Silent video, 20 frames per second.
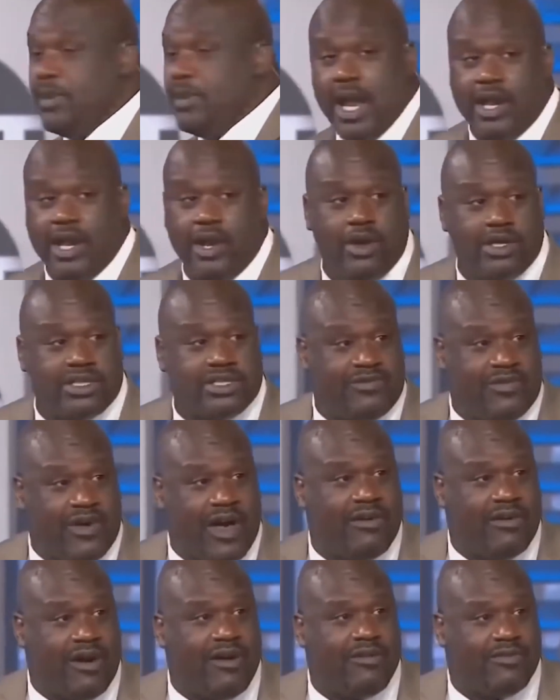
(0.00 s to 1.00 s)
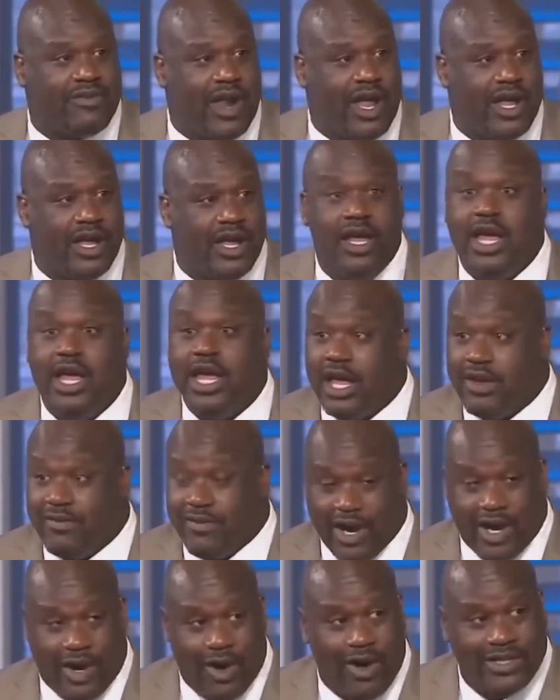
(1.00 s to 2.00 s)
but I know it's a five-hour flight. If
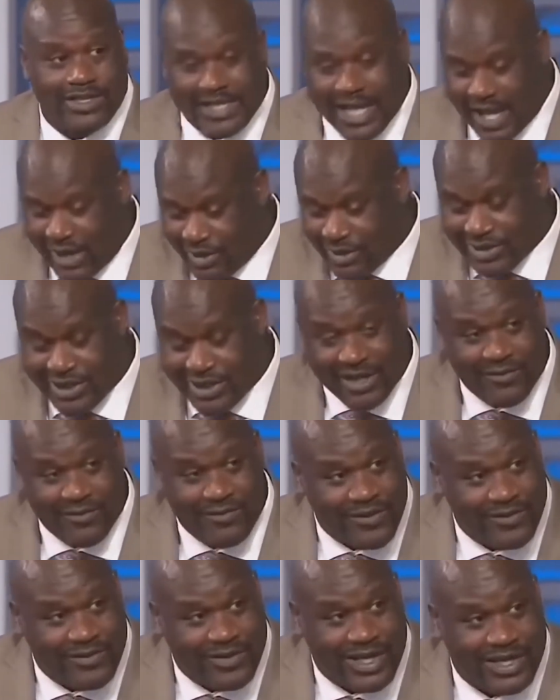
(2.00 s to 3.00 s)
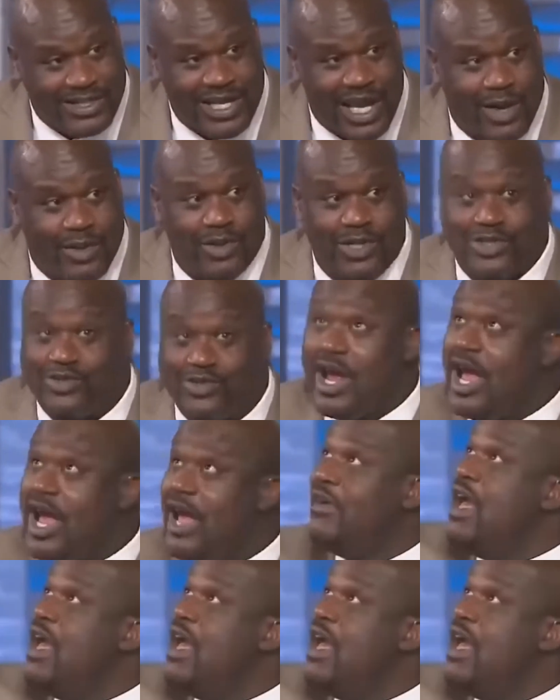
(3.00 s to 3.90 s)
I go outside on 15 Tech would drive.